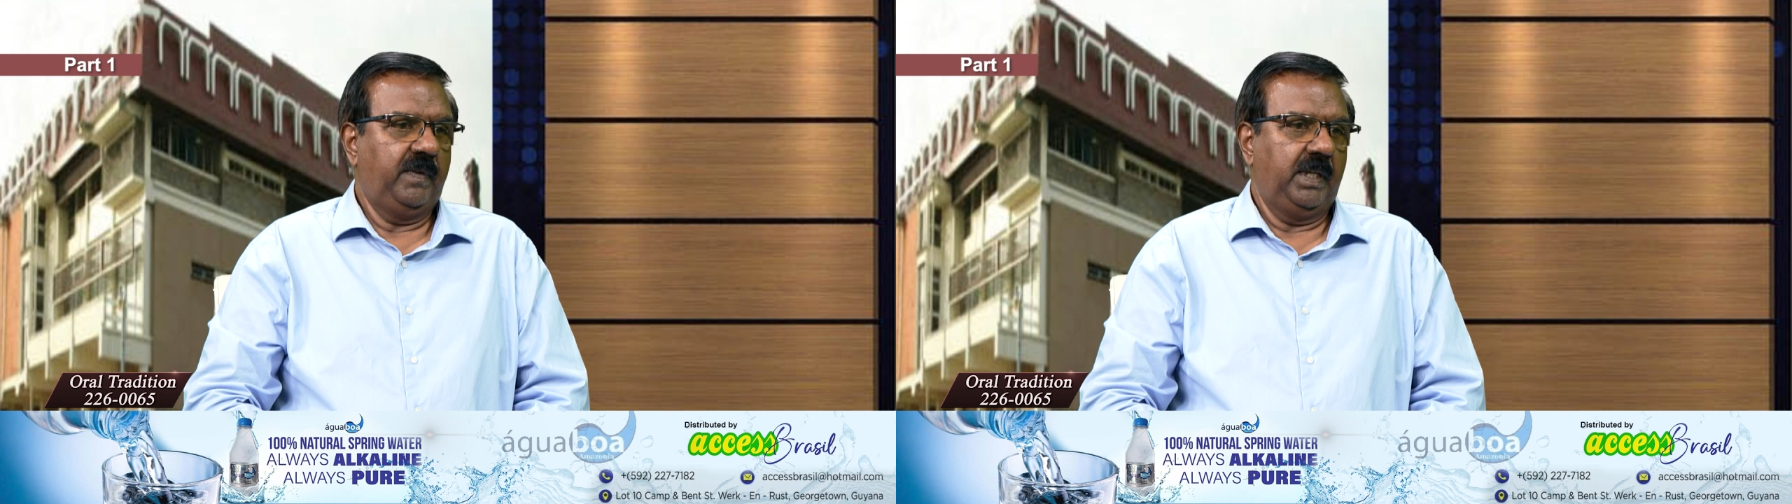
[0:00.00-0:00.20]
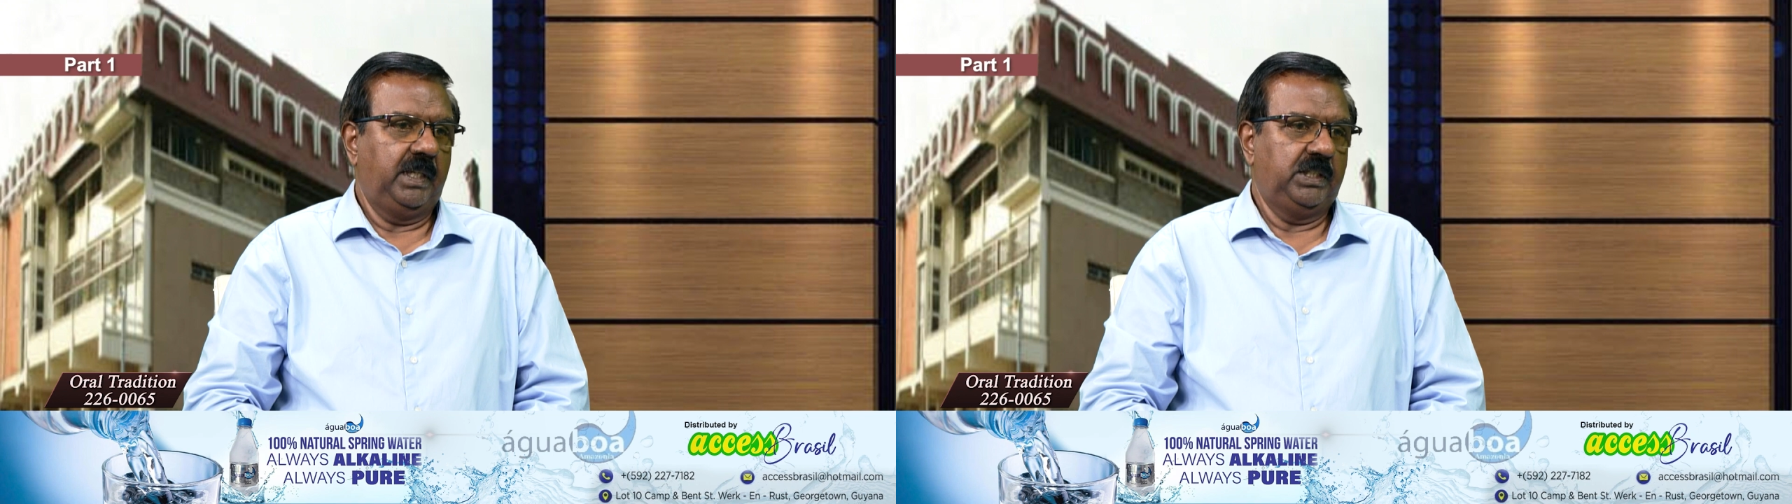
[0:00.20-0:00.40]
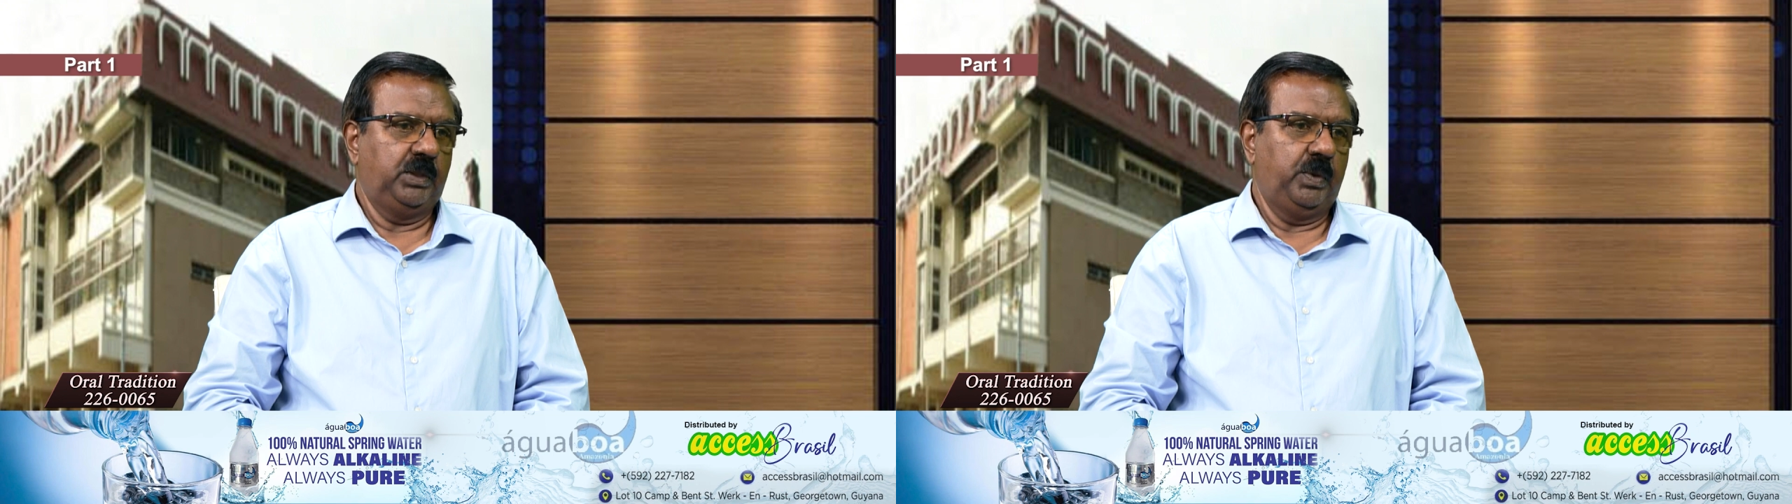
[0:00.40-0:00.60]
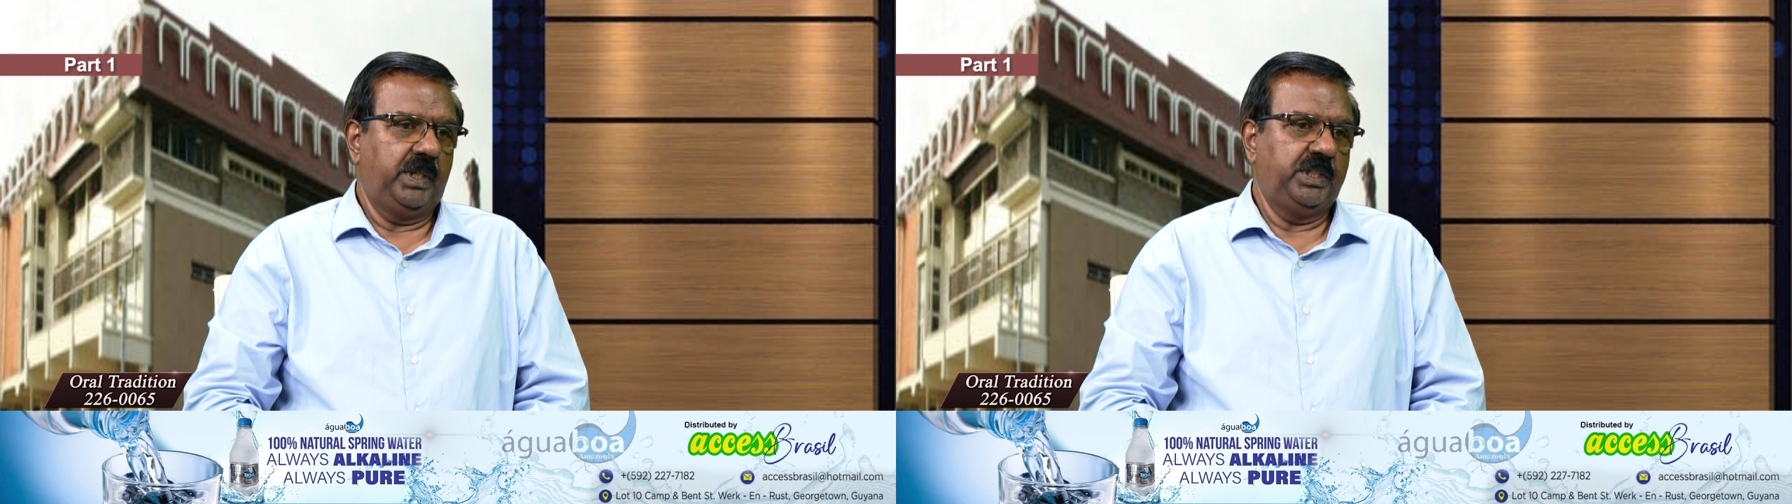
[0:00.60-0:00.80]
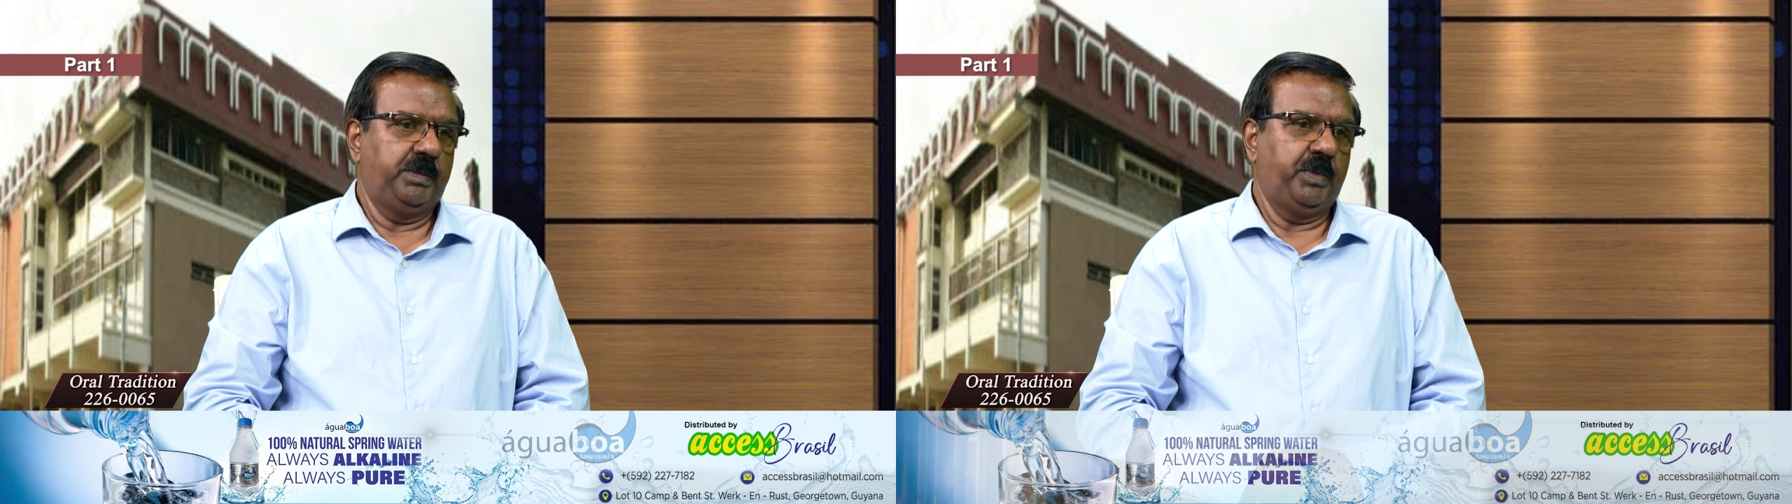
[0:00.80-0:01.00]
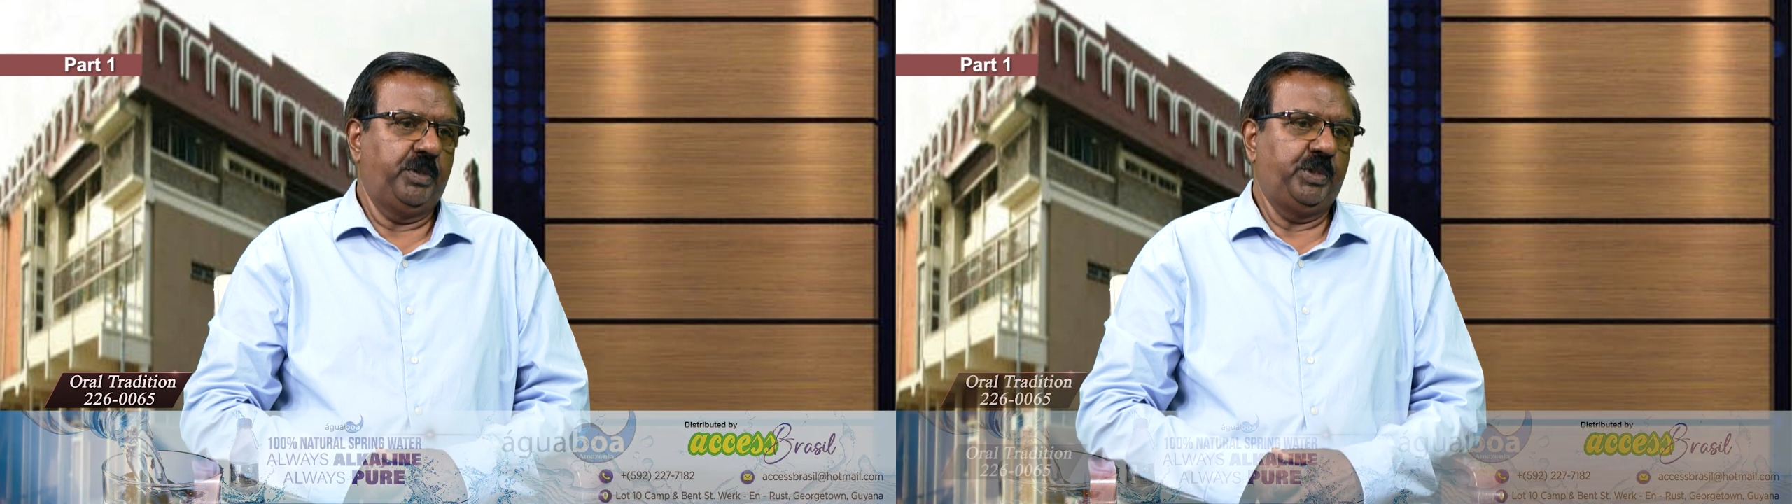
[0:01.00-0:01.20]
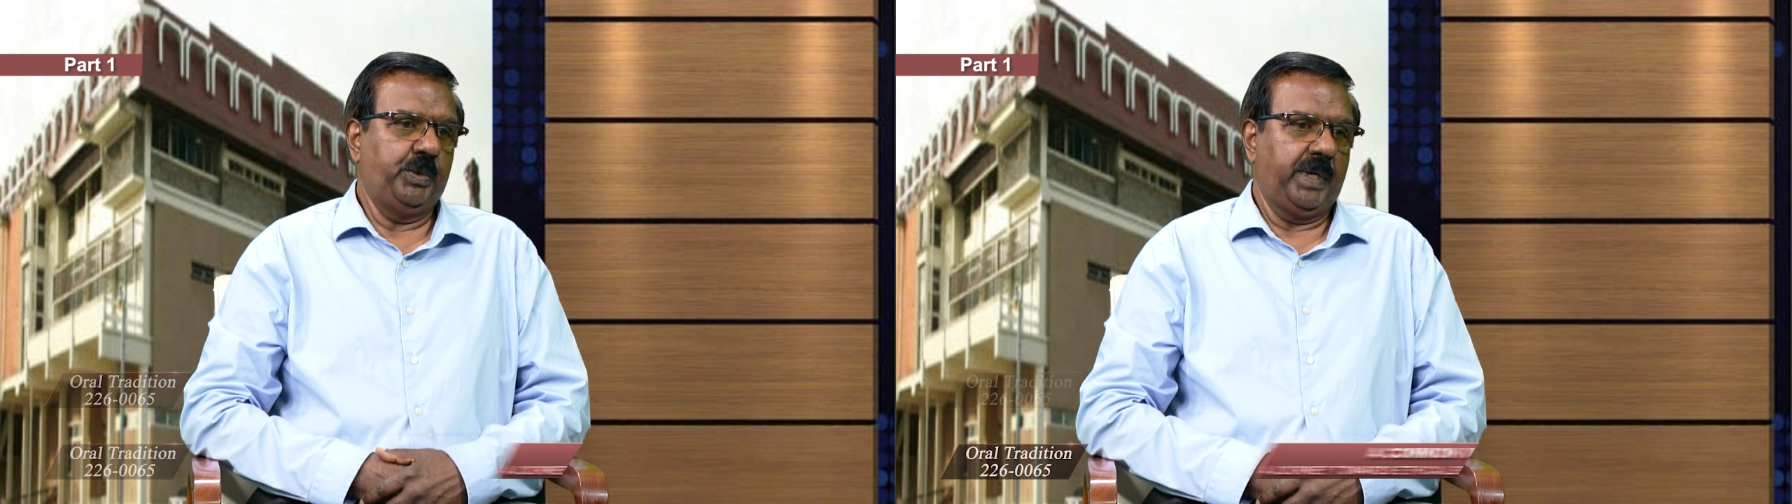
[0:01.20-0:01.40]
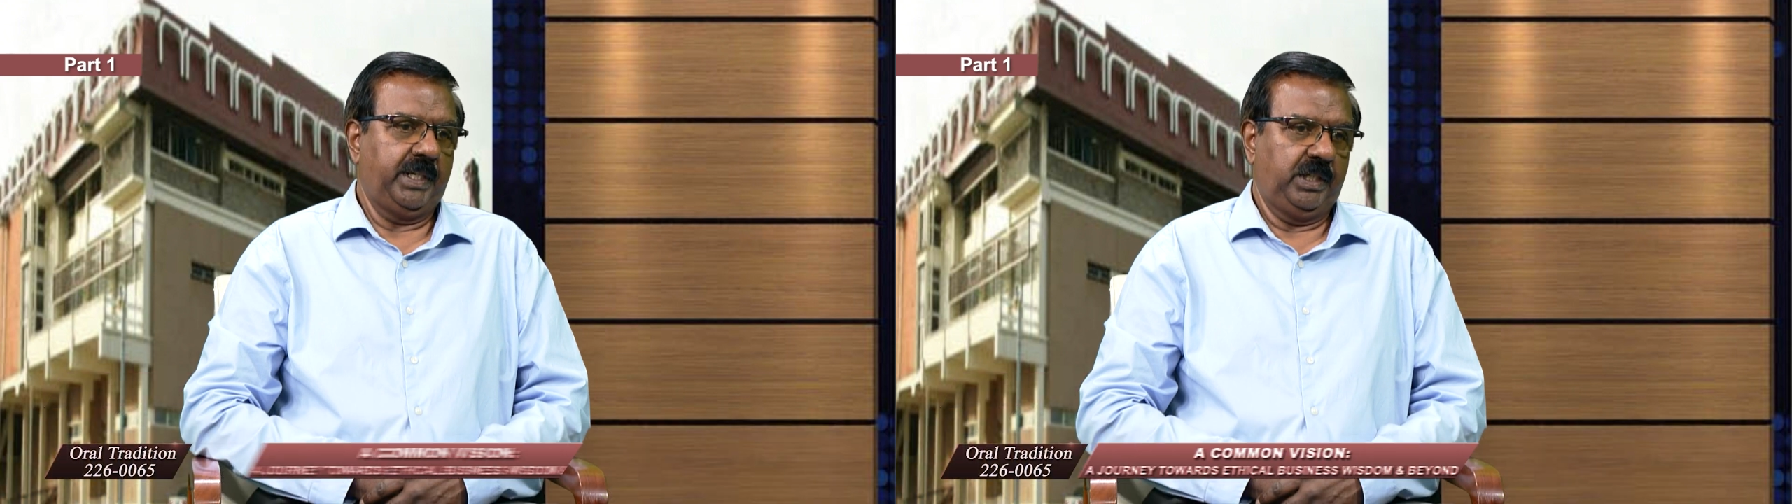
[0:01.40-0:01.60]
and this is where the
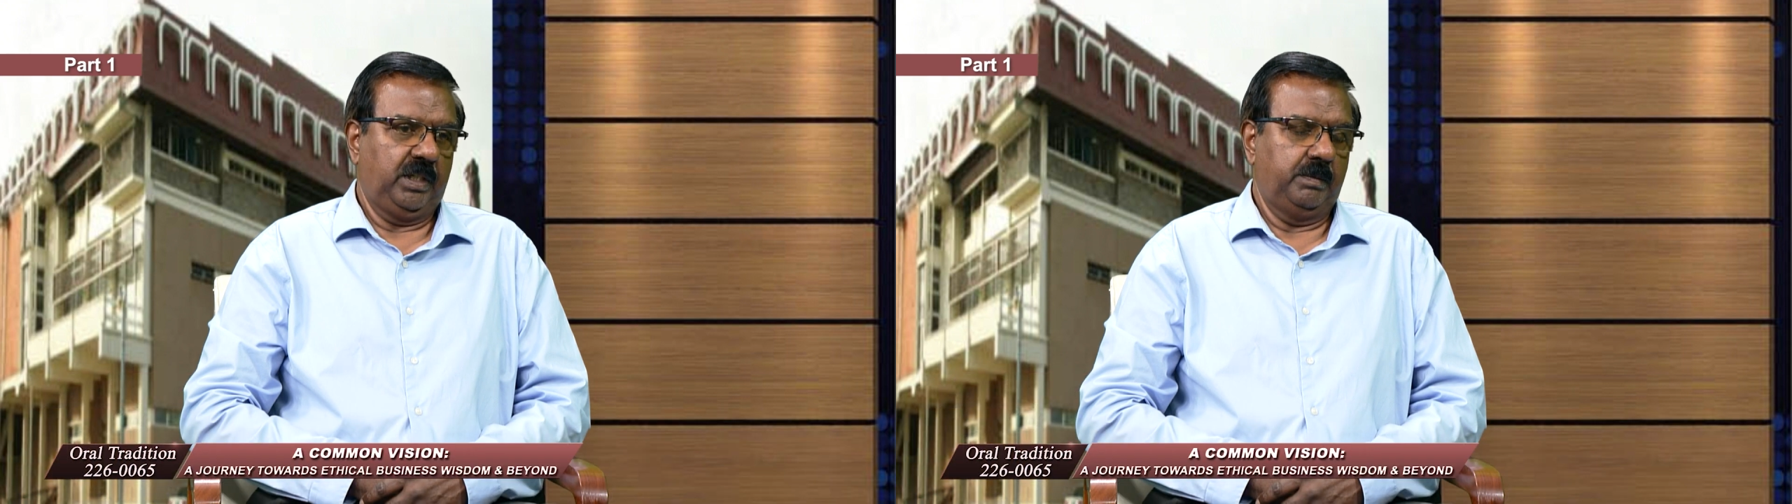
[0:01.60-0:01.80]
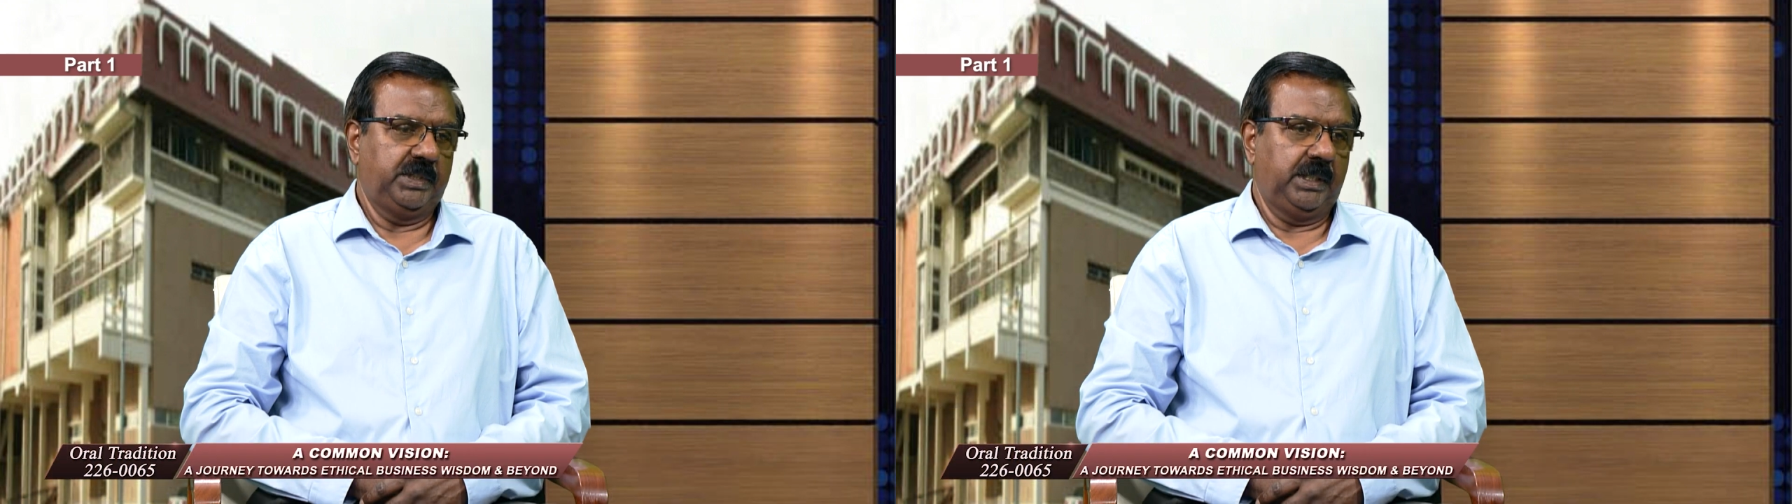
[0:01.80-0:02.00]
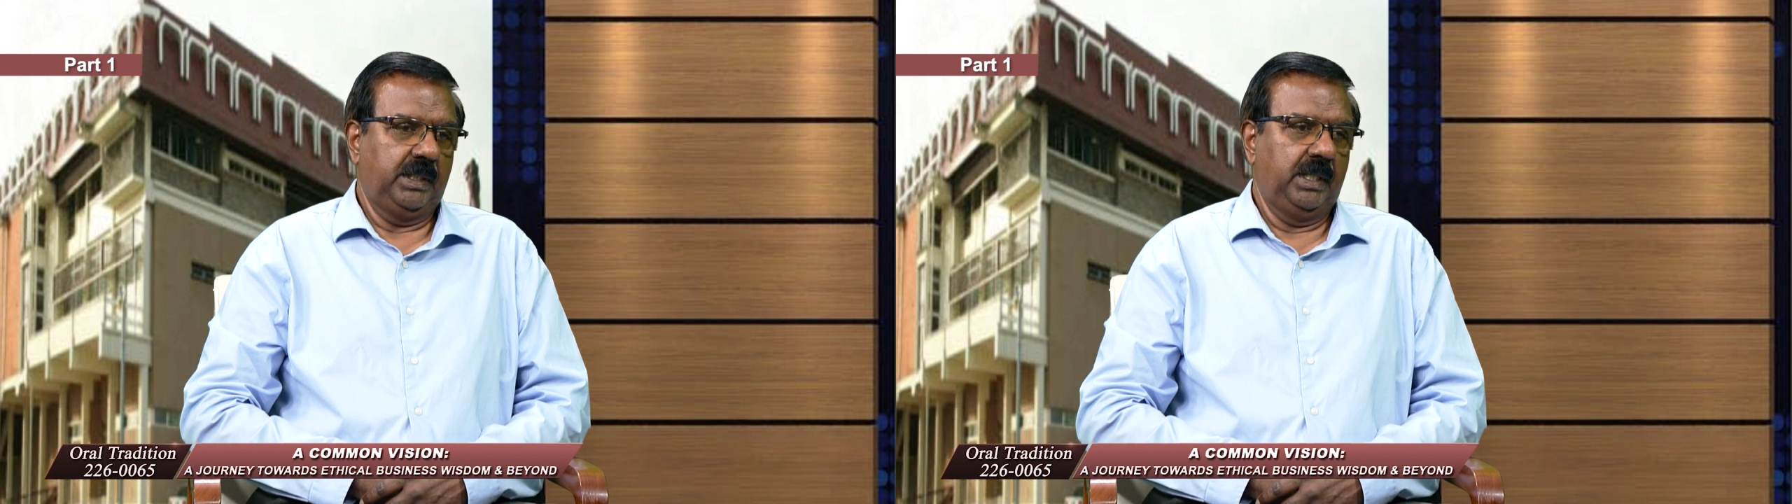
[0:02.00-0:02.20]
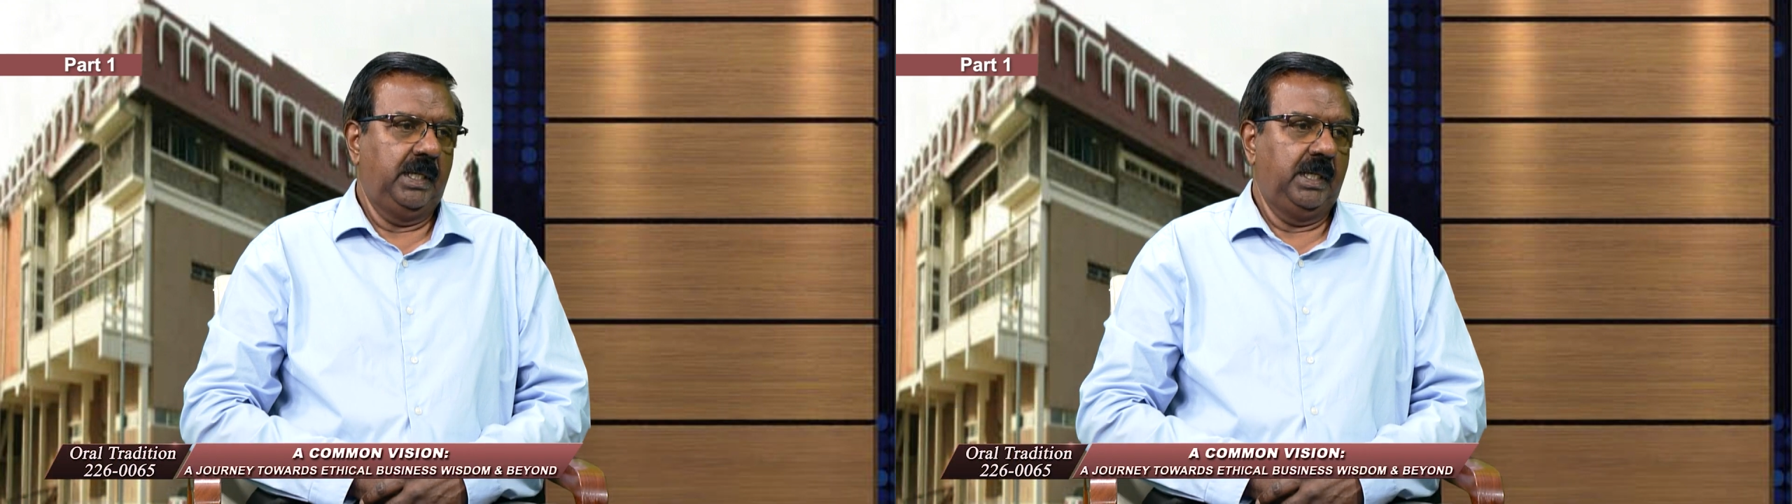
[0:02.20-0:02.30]
spirituality comes in.